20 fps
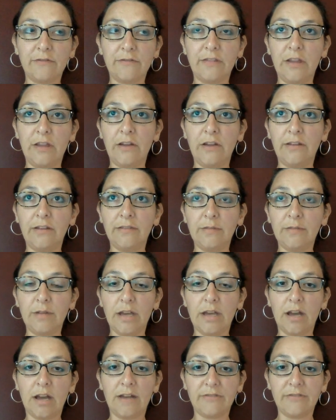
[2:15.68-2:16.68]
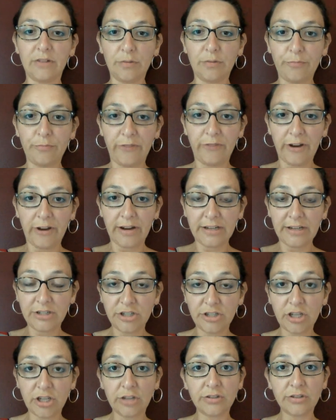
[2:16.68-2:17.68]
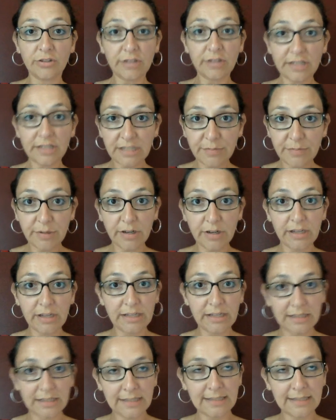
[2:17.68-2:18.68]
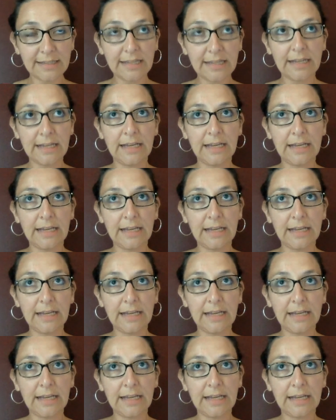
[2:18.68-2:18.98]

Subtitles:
They offer a very sheltered experience.